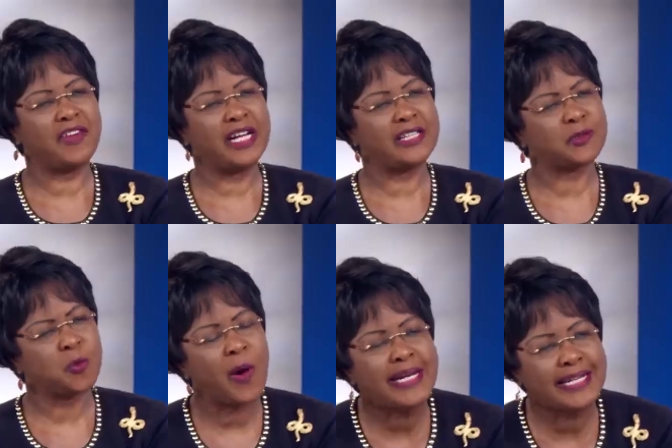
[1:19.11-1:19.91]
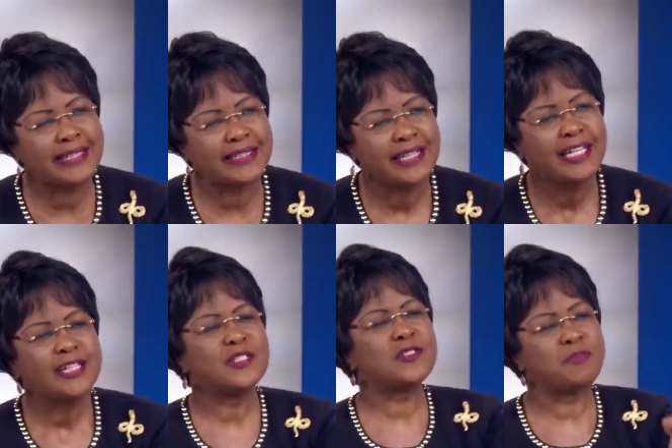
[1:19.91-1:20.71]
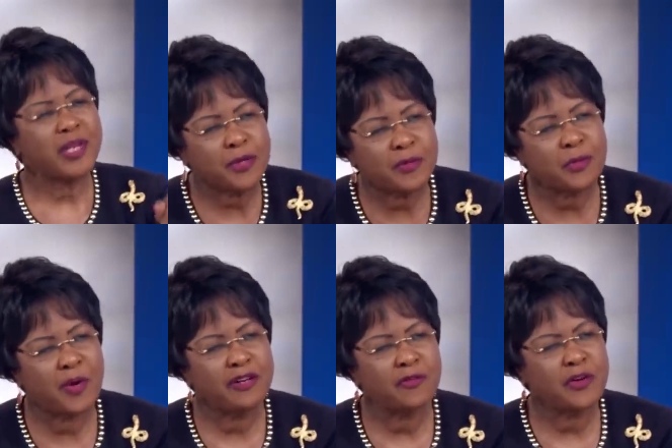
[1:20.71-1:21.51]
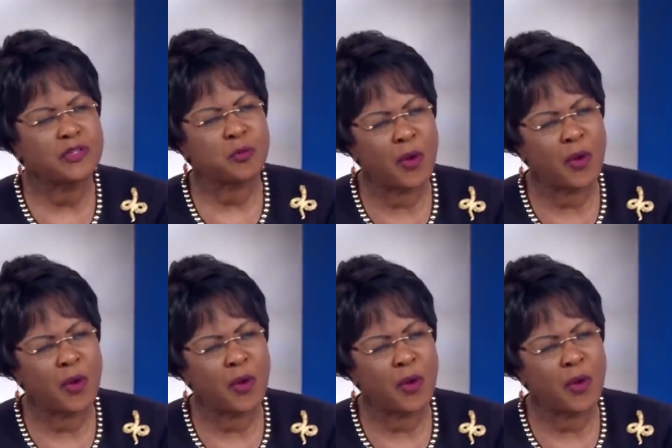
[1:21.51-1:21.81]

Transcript: fathers wanted, to speak with one voice,